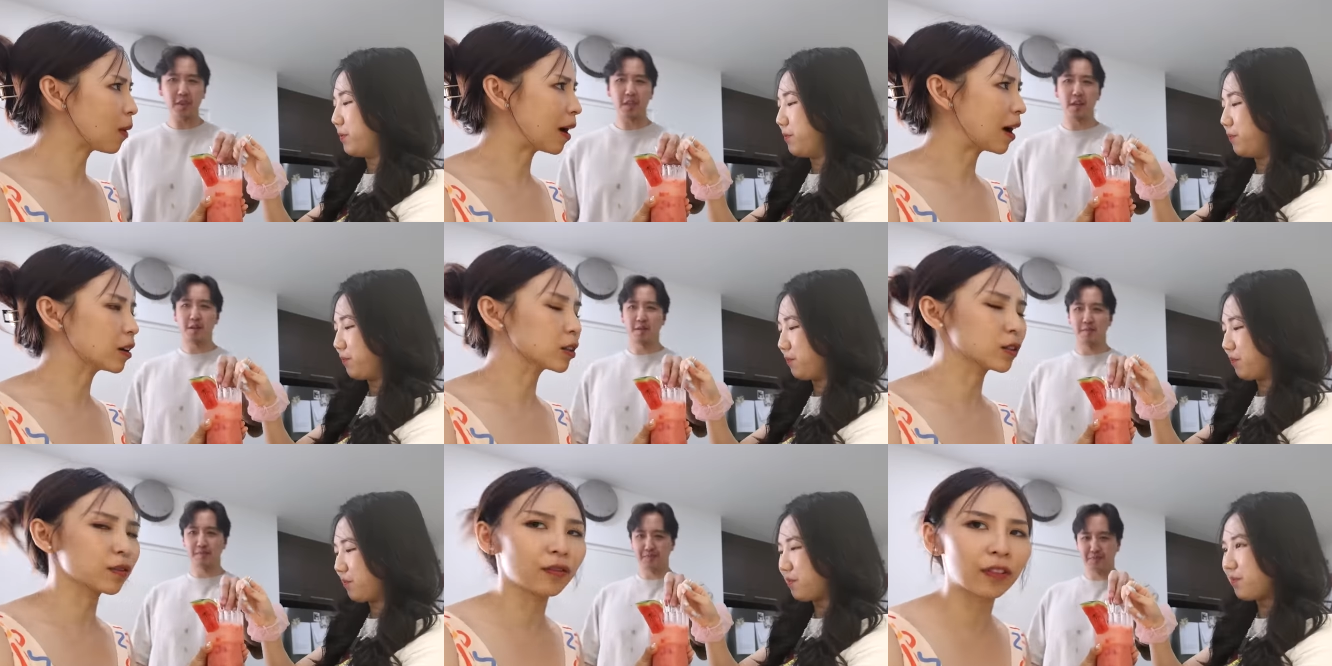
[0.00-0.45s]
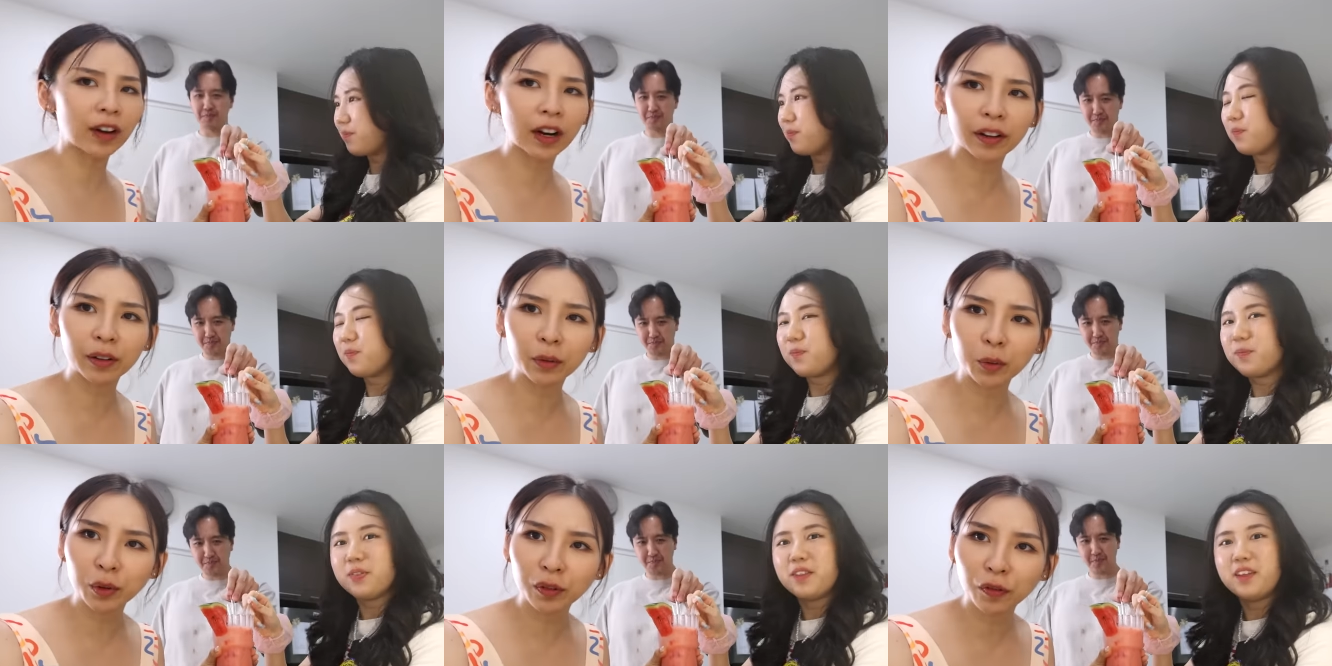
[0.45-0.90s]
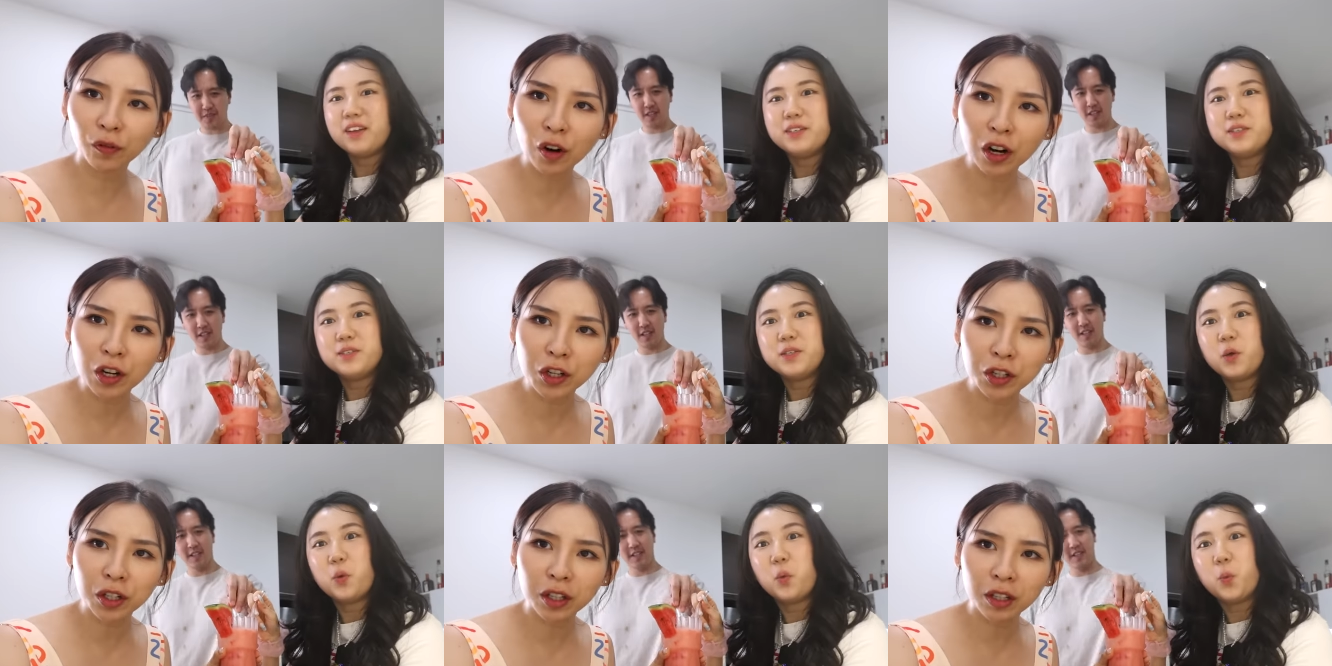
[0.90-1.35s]
Speaker 1: Wow, it's very
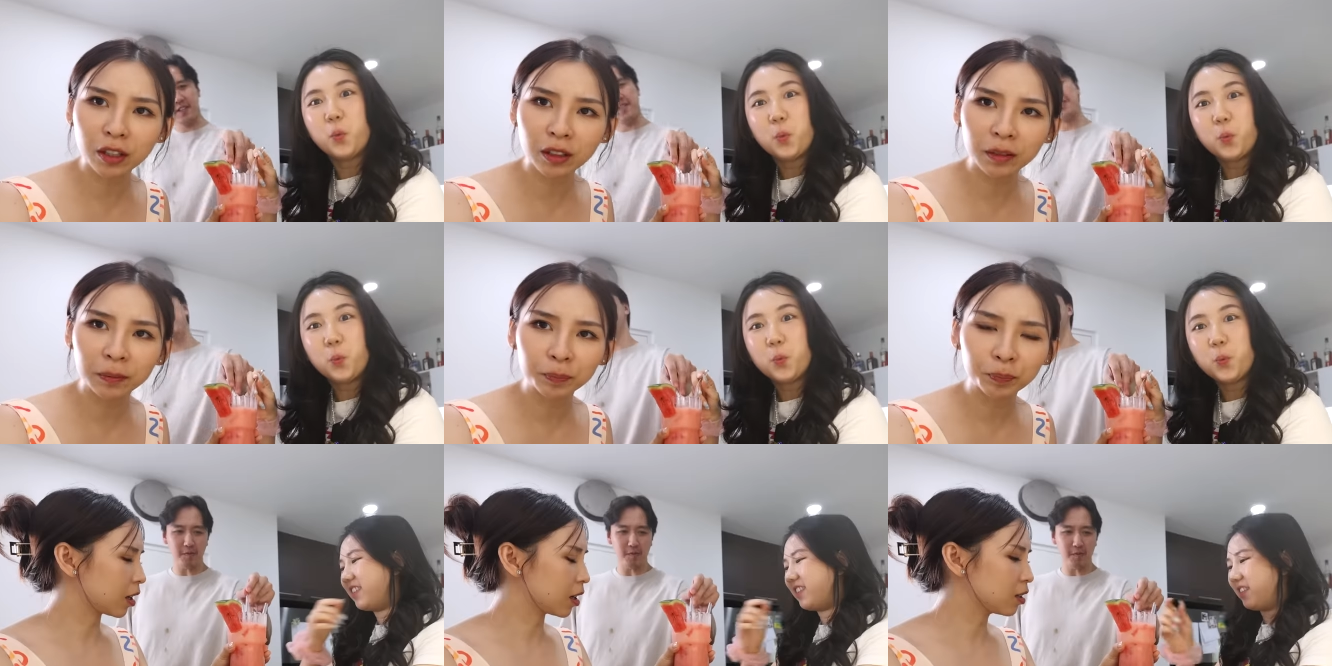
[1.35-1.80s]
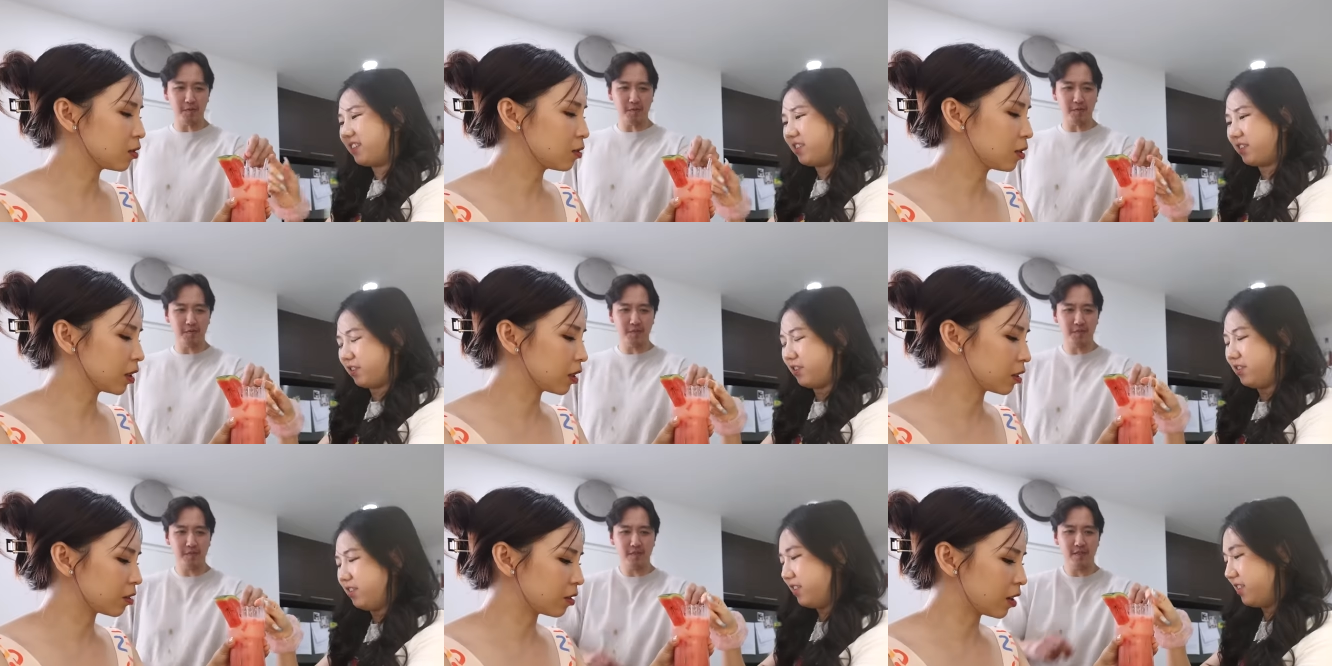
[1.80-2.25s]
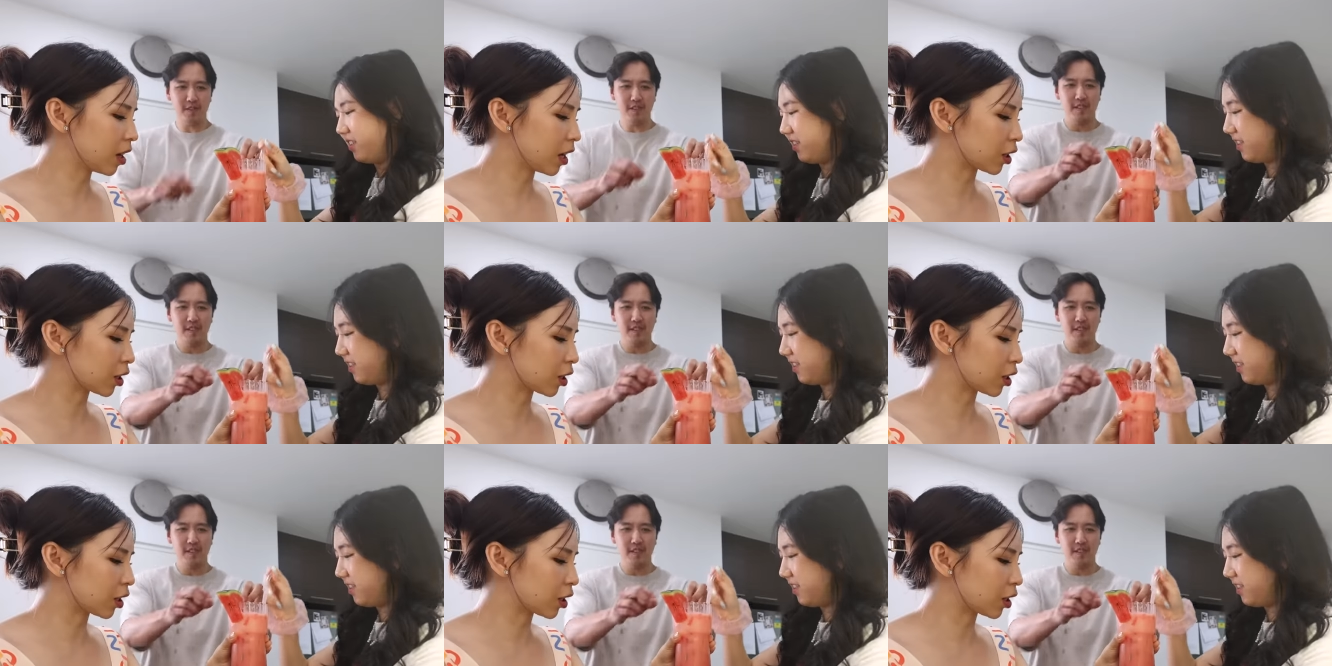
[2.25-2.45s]
refreshing. It tastes really good,